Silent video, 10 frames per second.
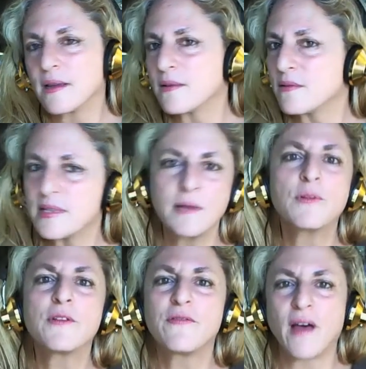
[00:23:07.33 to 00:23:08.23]

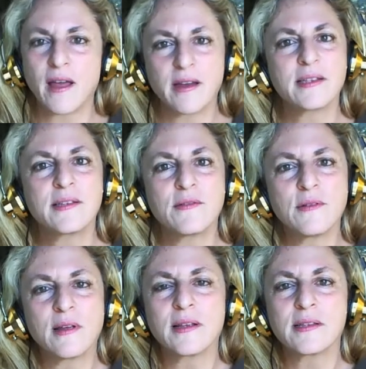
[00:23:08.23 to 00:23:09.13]
simplified,
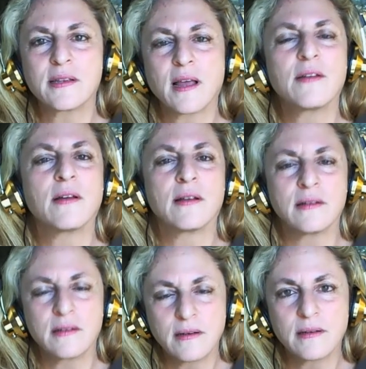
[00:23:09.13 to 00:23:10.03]
it's kind of
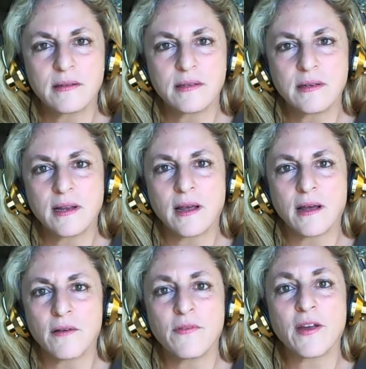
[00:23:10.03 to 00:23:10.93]

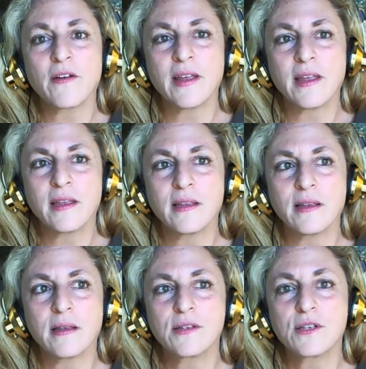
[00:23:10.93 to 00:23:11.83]
a very
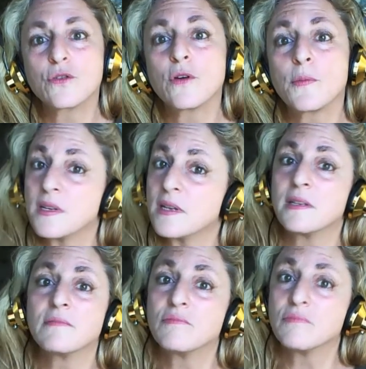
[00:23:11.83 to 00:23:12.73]

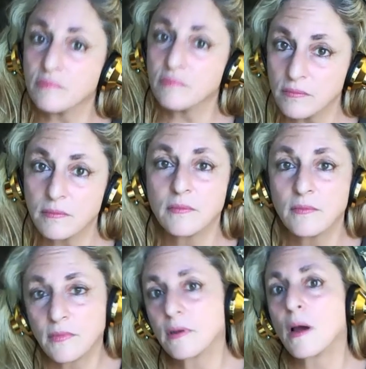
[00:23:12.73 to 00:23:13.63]
scripted
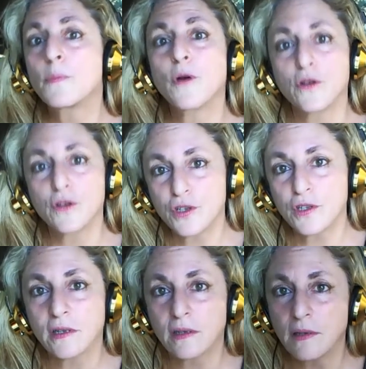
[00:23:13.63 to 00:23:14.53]
approach
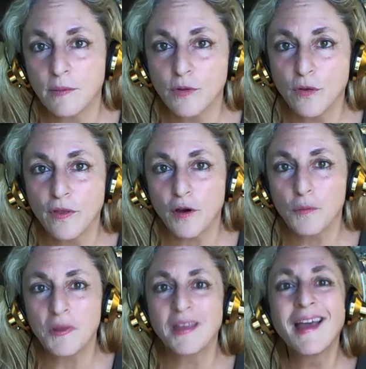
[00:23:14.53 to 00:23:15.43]
to
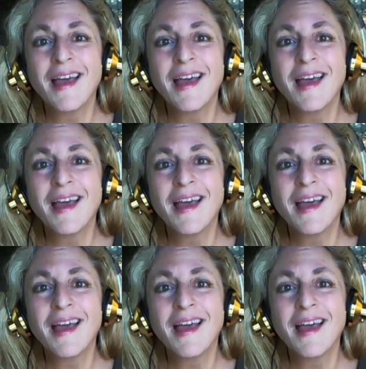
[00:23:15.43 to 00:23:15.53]
hypnotherapy.